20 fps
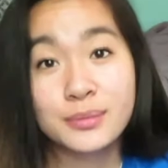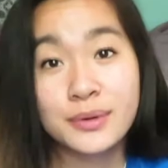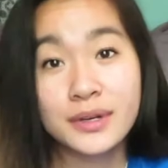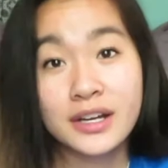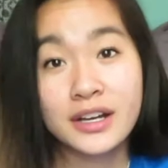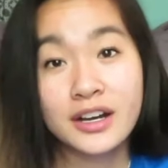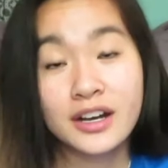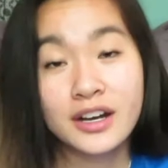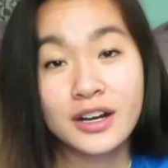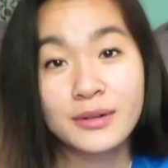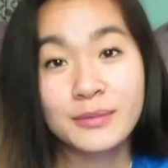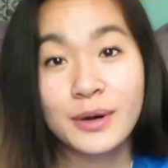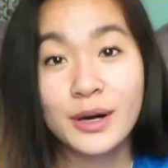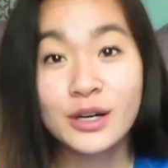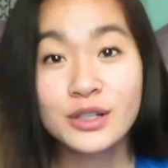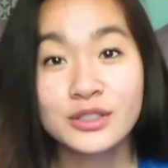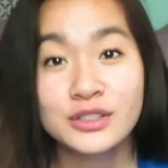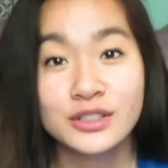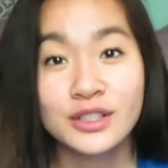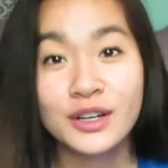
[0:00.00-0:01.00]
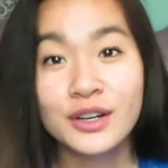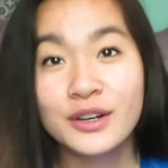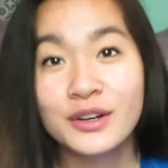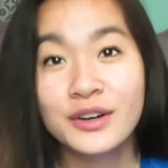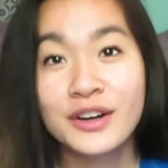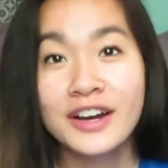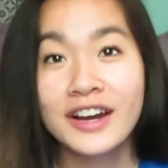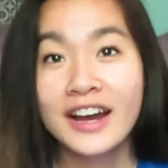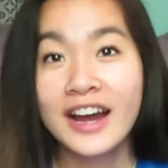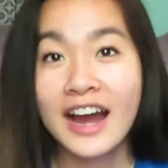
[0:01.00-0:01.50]
But
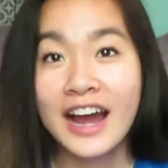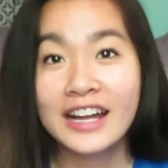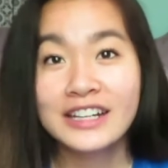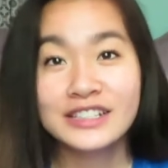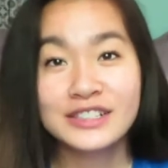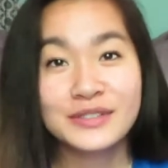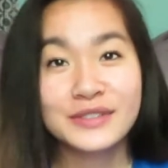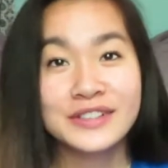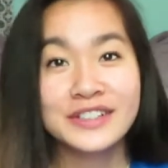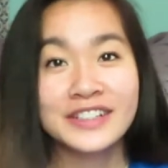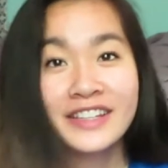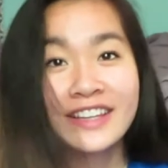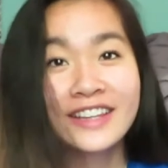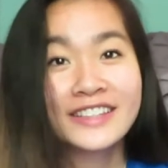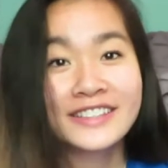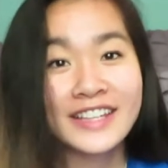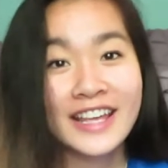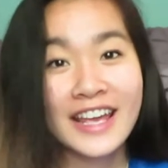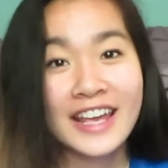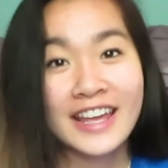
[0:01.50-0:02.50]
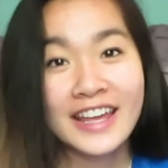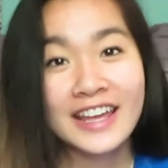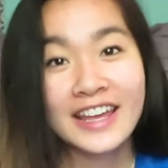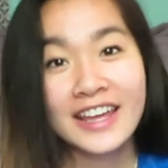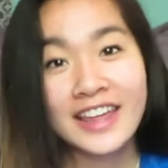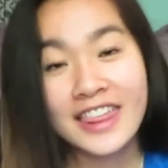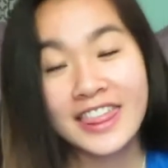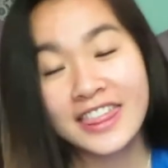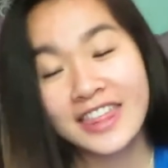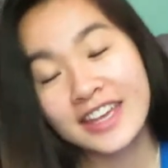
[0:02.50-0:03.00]
also, I just want to
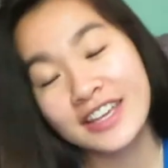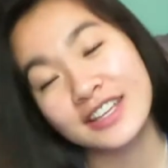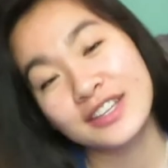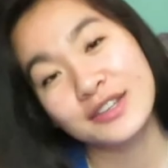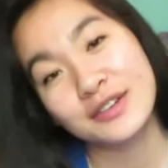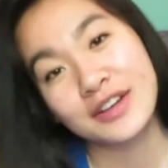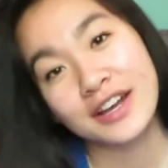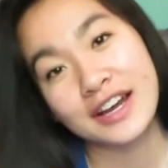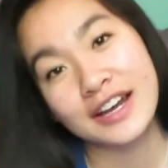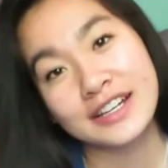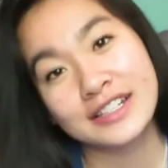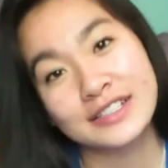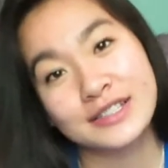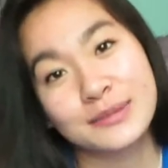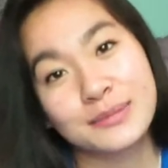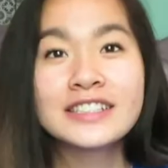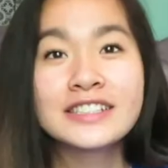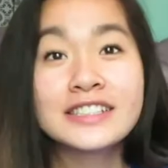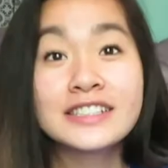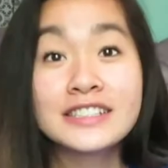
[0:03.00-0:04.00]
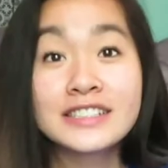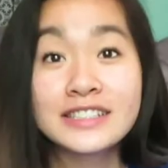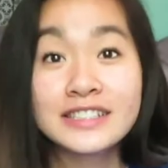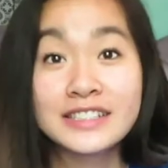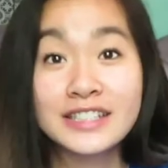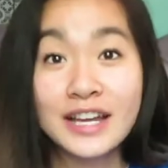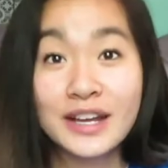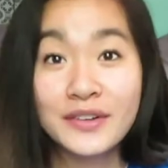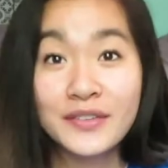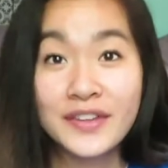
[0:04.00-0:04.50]
say thank you guys. It doesn't
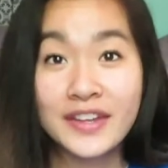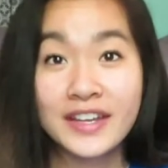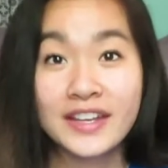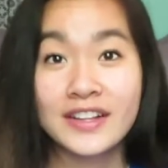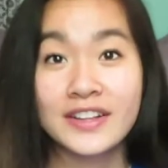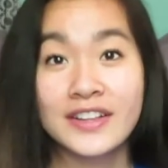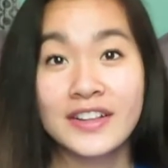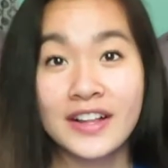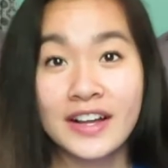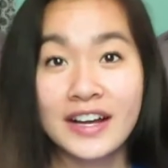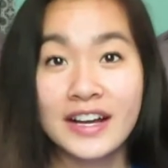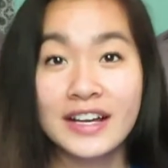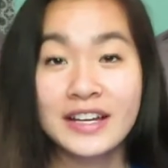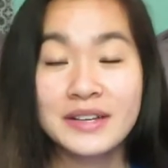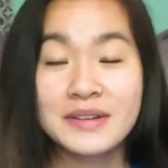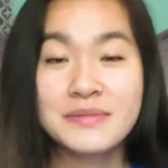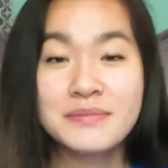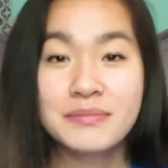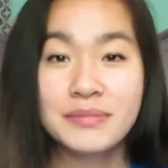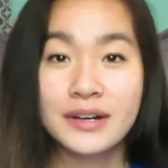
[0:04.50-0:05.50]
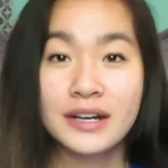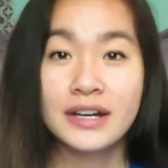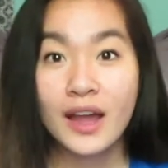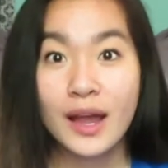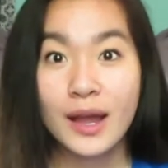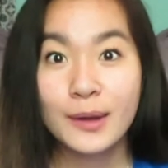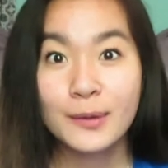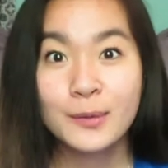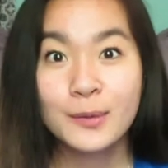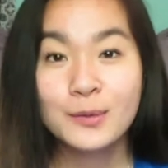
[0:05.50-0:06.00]
sound like a lot, but
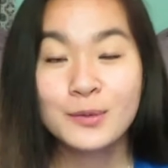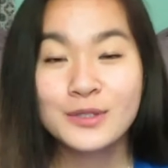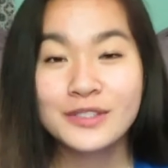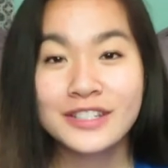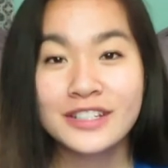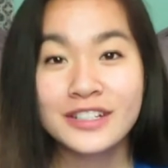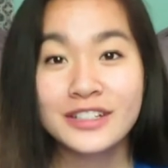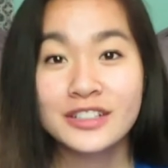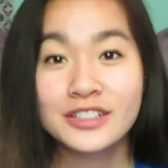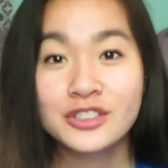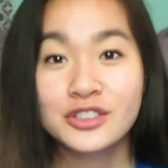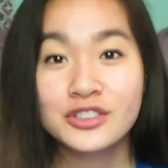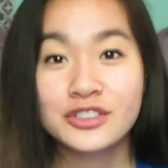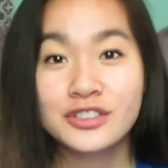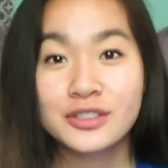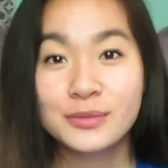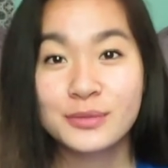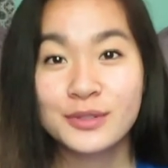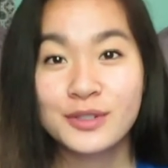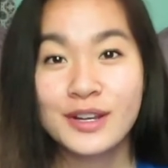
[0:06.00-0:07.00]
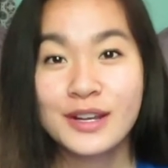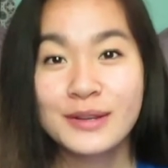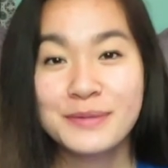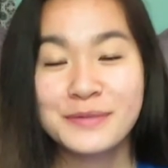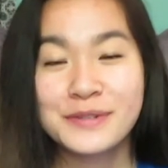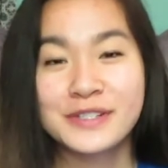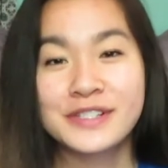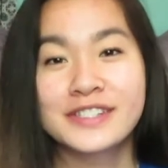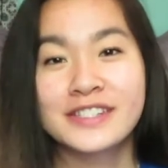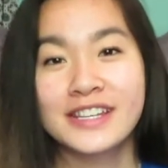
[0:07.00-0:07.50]
I'm almost at 100
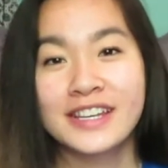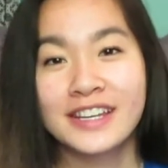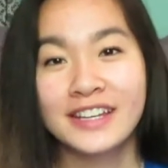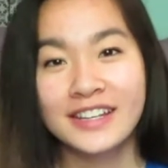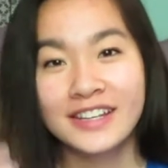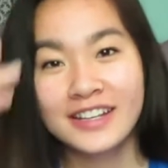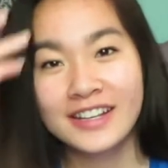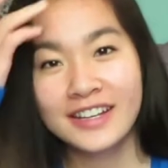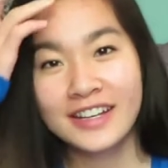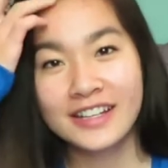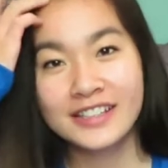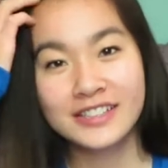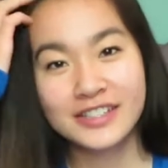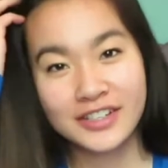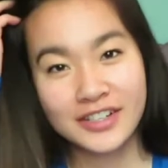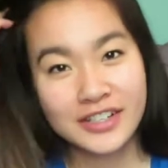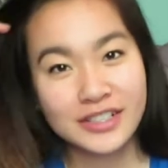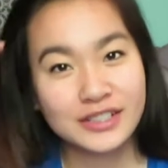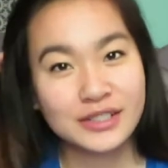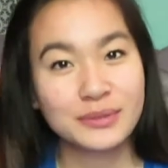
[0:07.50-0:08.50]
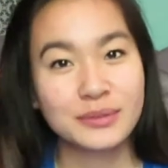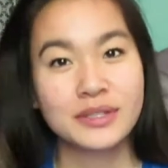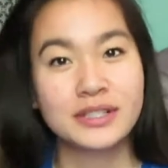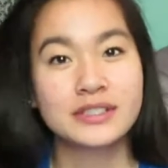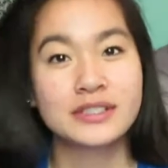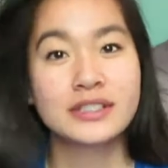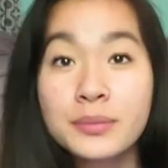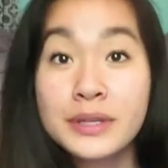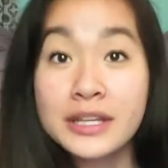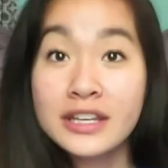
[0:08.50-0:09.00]
subscribers, and it's crazy
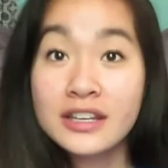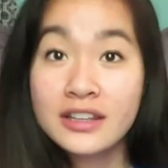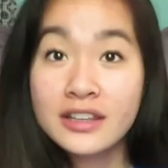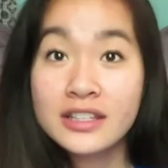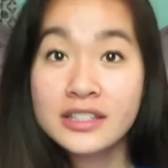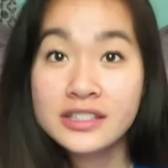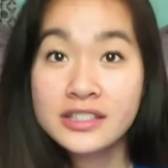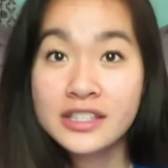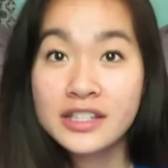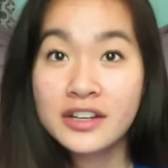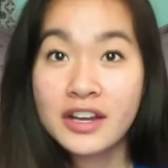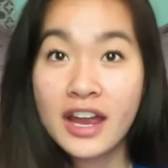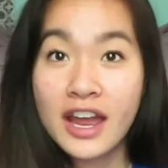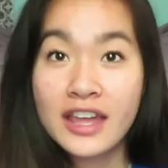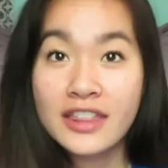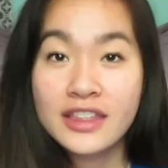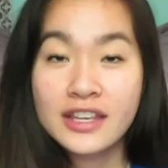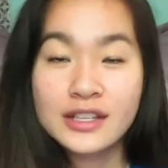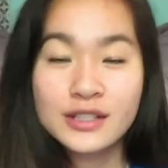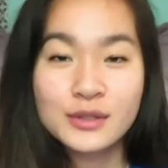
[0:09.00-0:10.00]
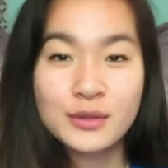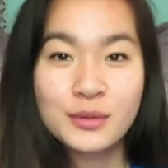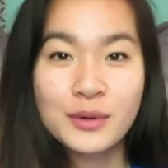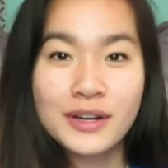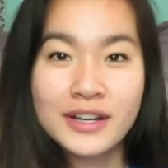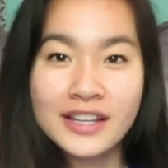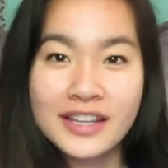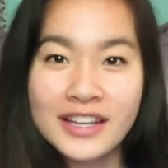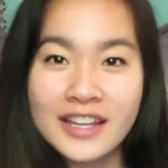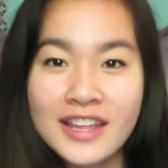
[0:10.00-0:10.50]
because at the beginning of this year I had like
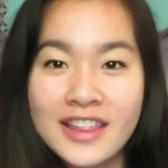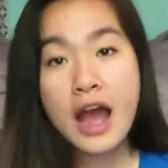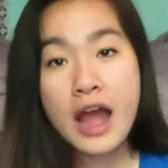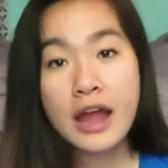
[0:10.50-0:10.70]
20.